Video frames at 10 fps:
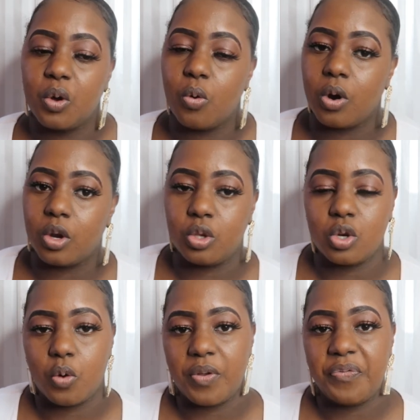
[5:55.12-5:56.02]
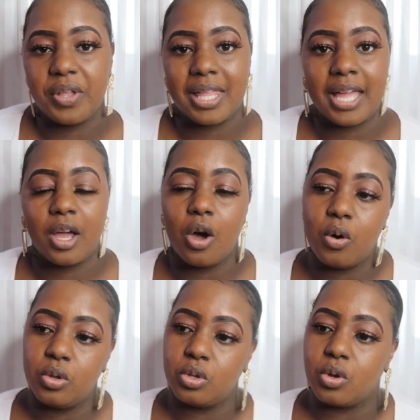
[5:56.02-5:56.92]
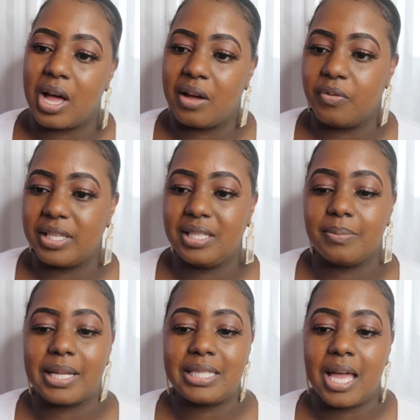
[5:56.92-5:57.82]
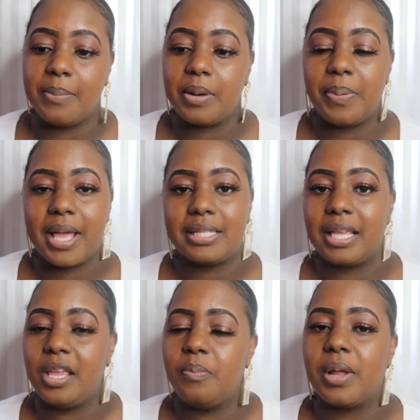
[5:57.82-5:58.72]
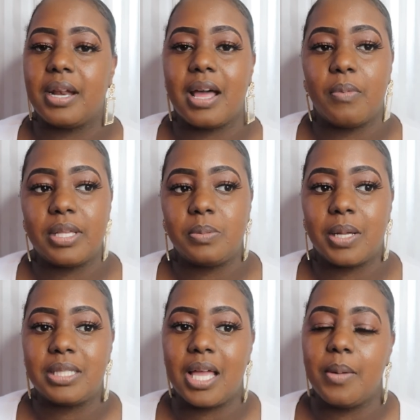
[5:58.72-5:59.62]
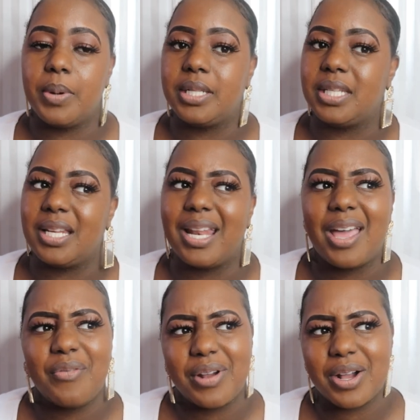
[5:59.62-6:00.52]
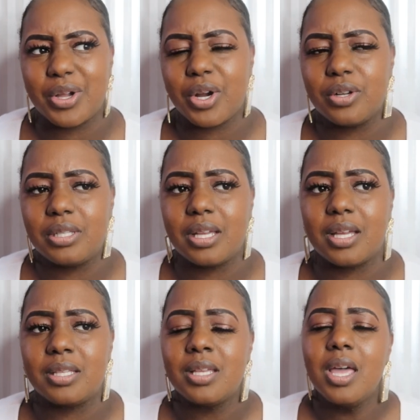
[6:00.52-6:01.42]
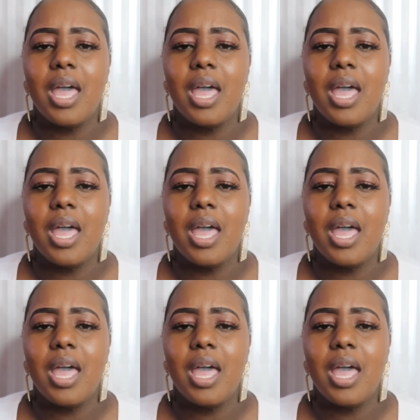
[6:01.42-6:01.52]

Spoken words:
Or, you know, we feel like, oh, you know, I've wasted my time in the past and he better not waste my time. But did it ever occur to us?